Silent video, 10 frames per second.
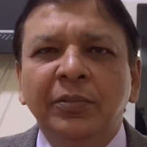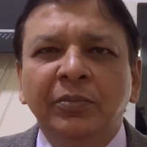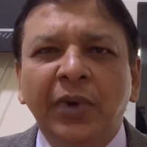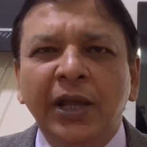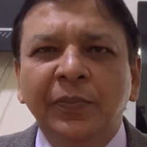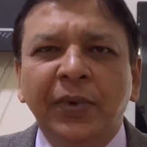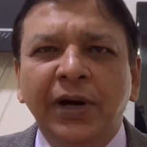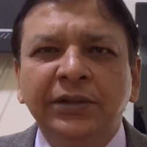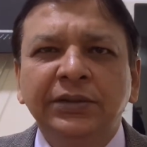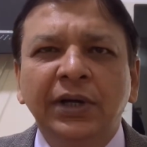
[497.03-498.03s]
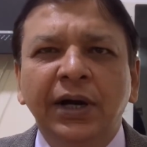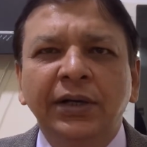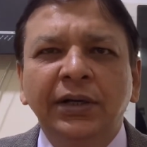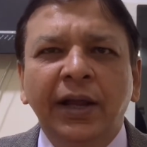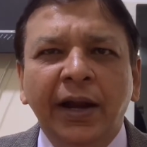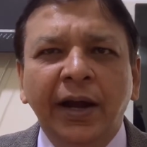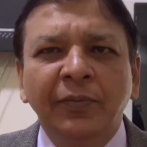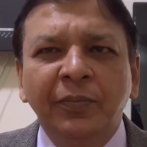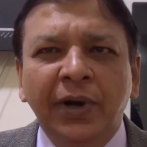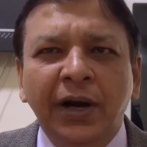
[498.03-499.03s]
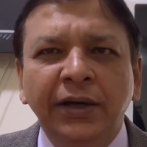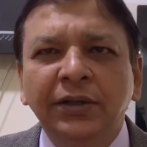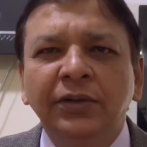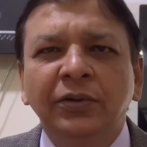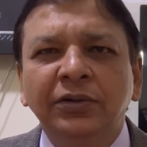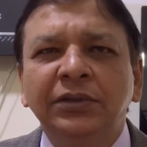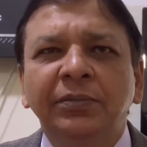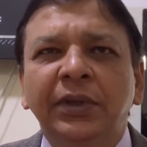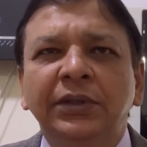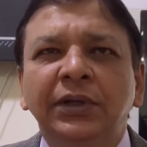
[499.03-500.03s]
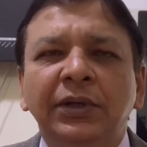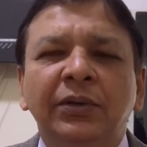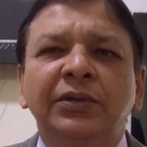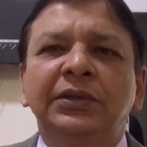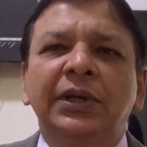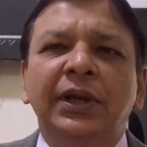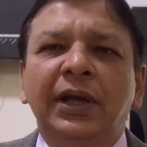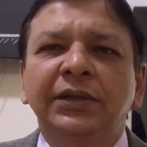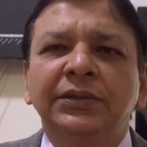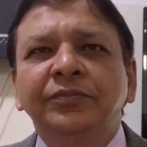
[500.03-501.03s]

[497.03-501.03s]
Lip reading: bike parts dot add part, close the method, close the class.